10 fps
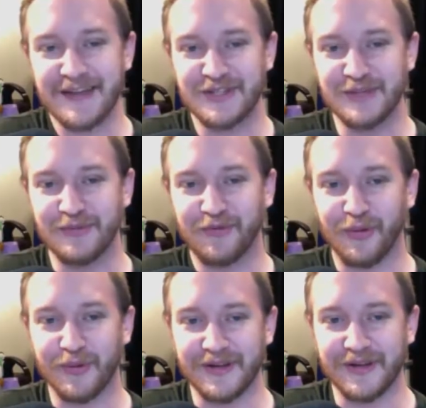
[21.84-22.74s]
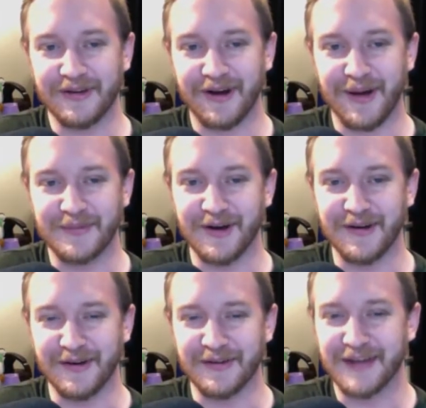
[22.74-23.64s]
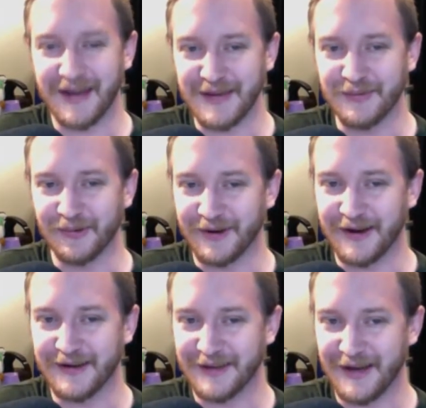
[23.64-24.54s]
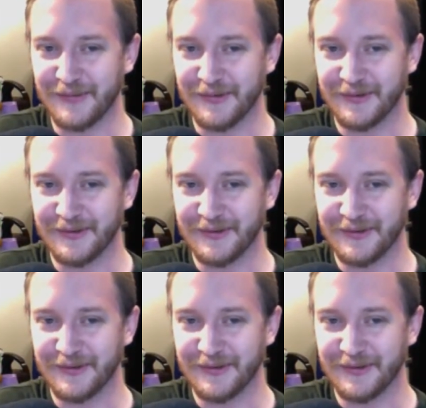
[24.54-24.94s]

you before we hopped on here. Cable, right? Cable?